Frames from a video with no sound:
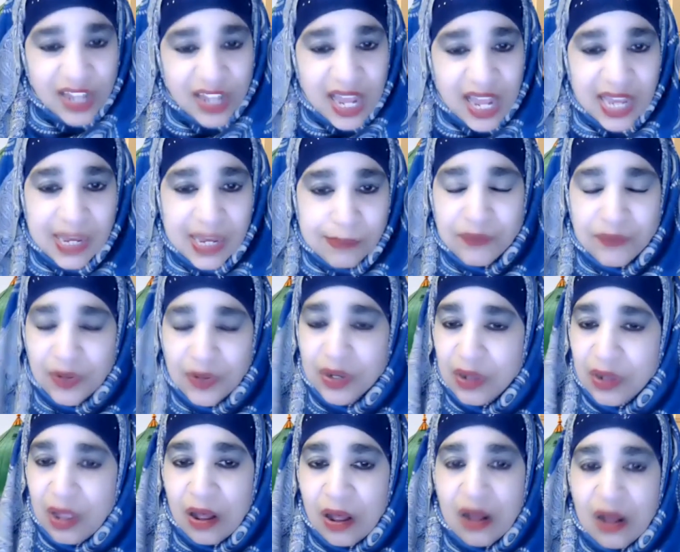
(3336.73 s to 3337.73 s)
name of
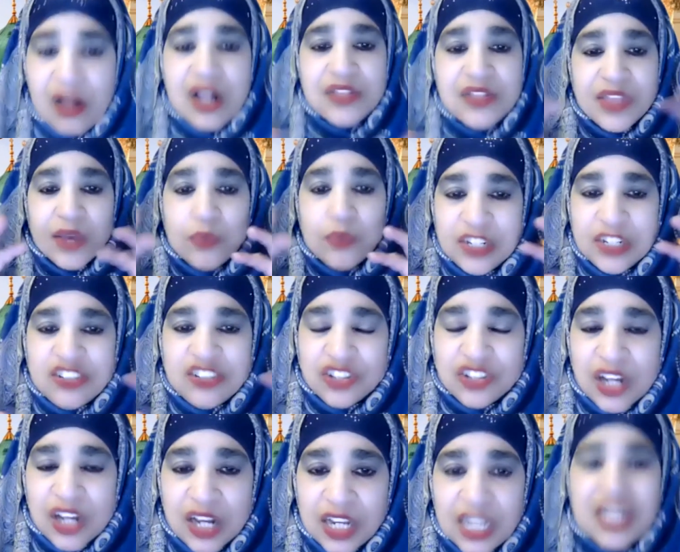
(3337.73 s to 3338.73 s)
Allah that we
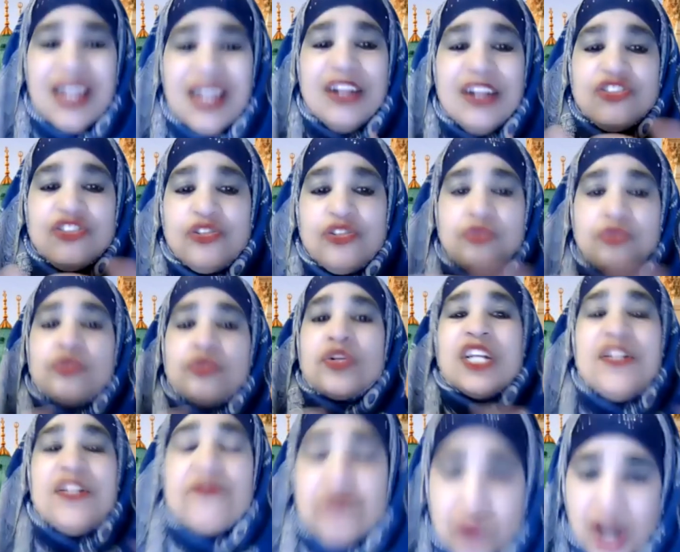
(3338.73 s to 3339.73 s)
studied, to
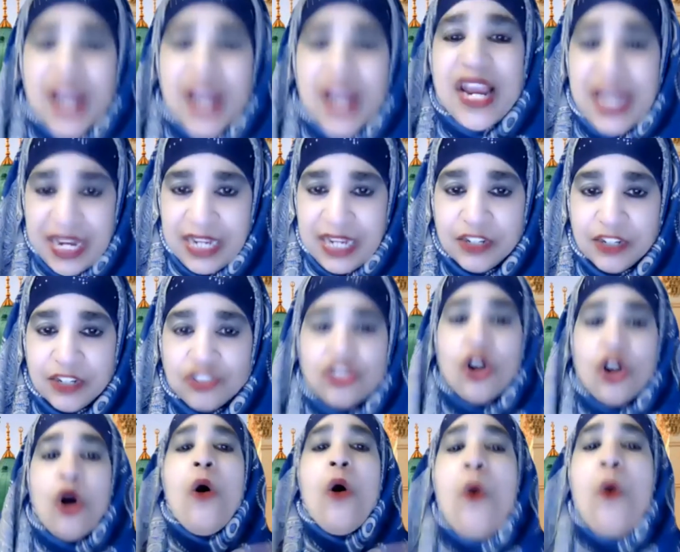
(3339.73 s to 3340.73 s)
refrain, to
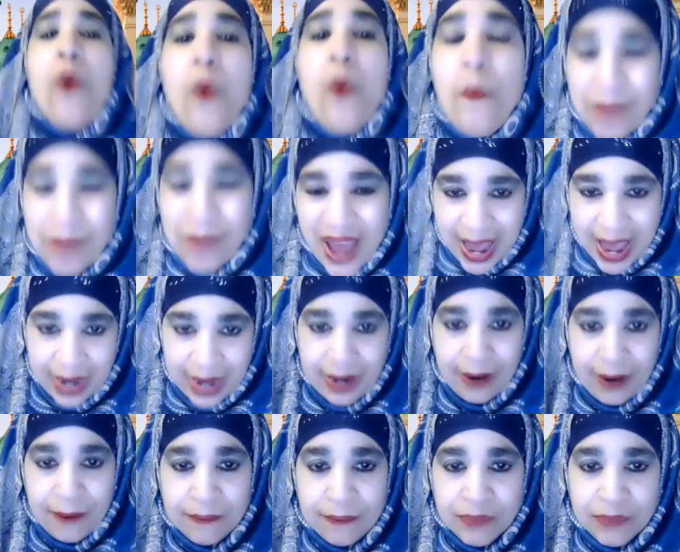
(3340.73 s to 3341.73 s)
hold back
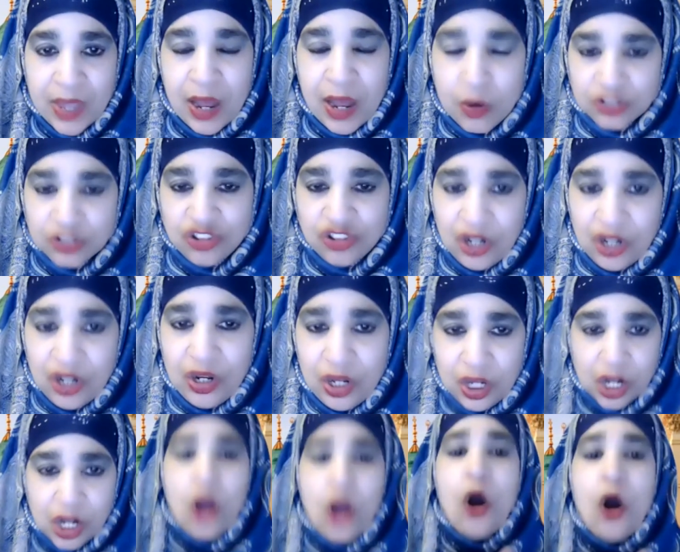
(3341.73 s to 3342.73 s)
our
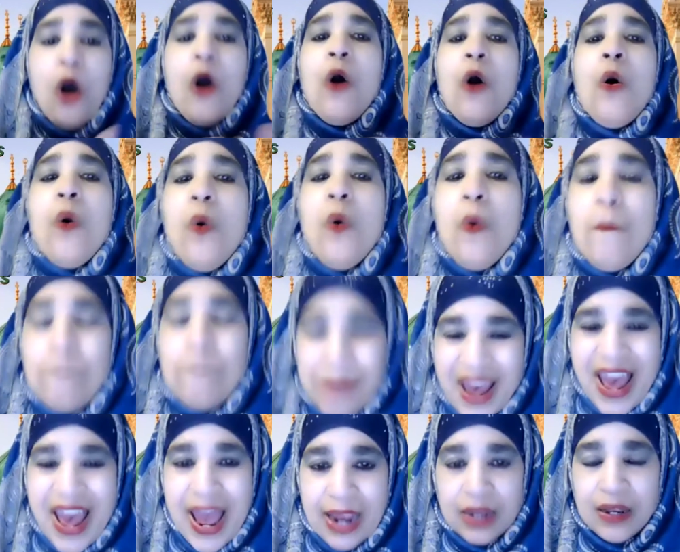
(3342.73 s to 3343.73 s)
tongue, hold
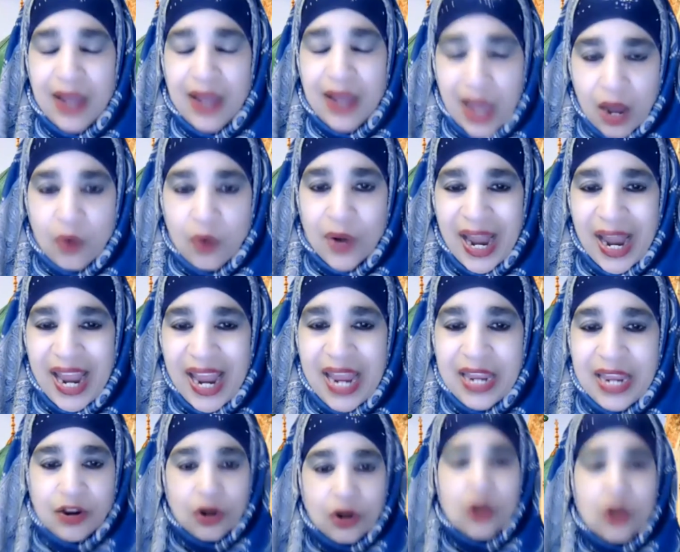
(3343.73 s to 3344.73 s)
back our
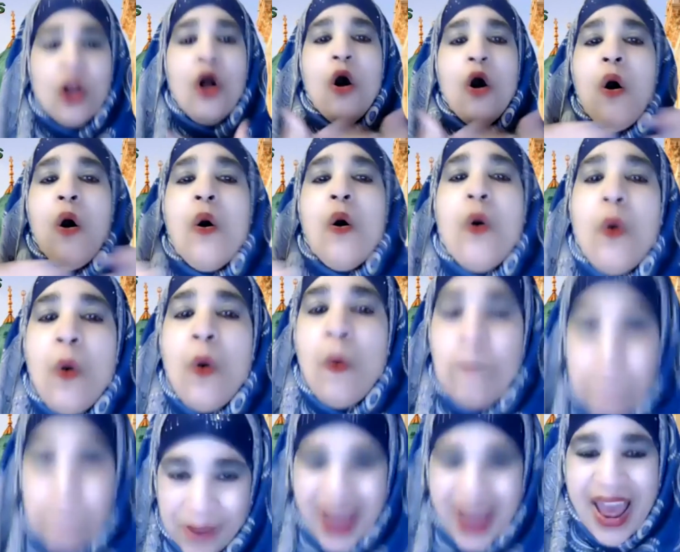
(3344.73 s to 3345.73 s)
anger,
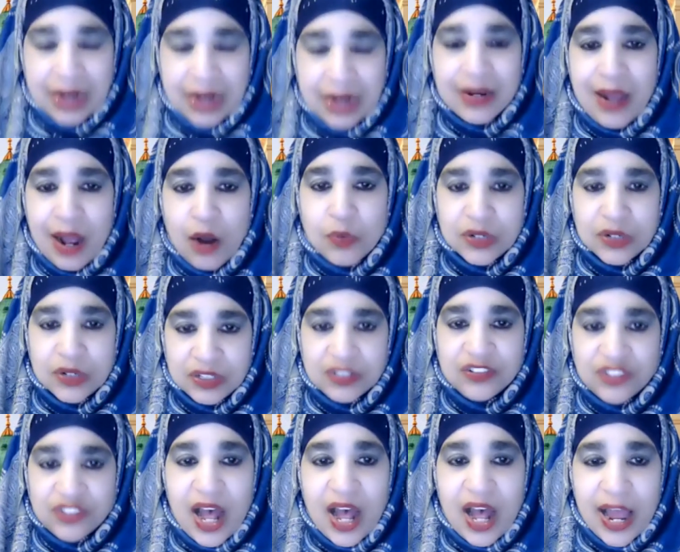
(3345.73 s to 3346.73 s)
hold back our
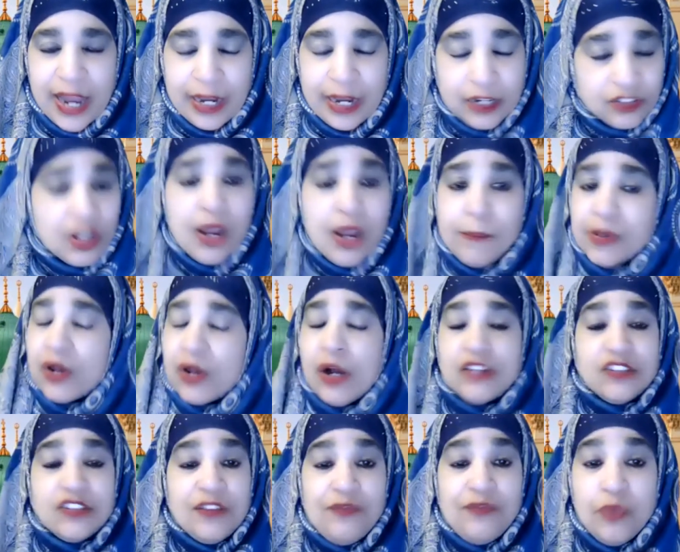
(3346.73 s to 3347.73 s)
desires,
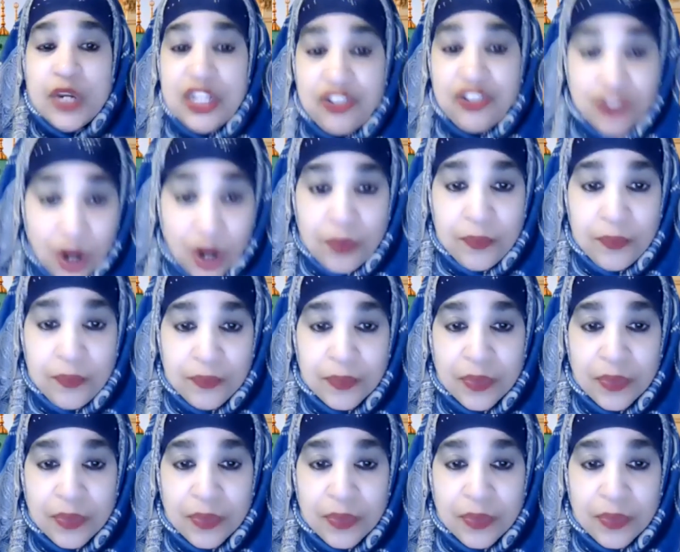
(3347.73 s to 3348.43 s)
because if we don't,